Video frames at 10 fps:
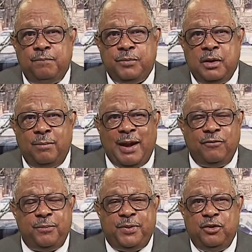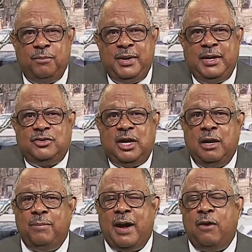about the pyramids and
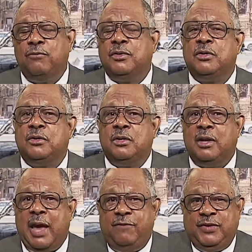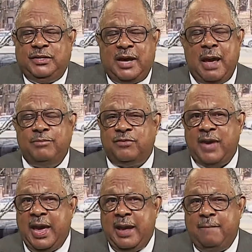about the life and times of
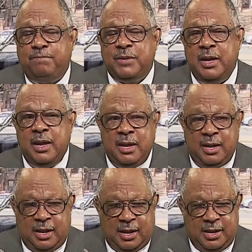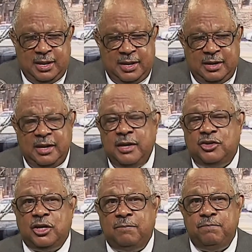Ham uh, in
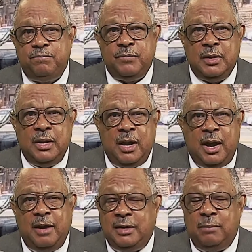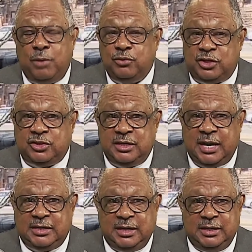Egypt uh, that Moses did
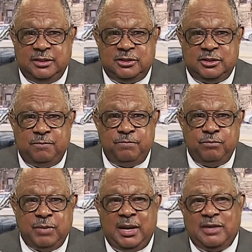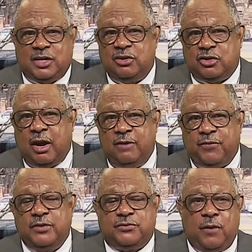not tell us. But let's get started,
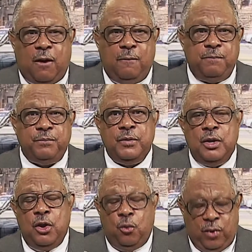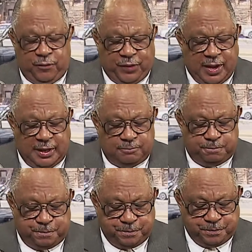first of all, with
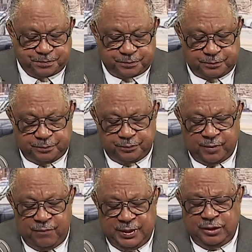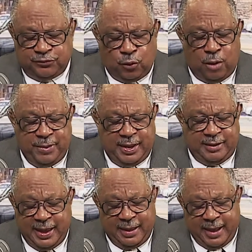um, these four men
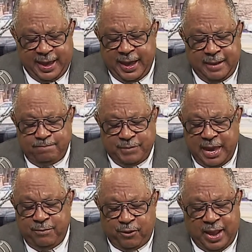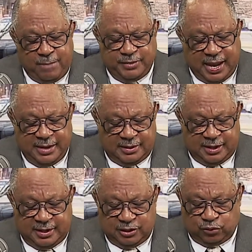Ham, Abraham, Canaan,
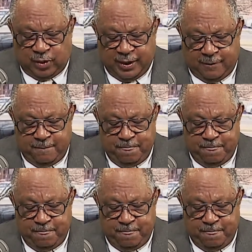and Israel.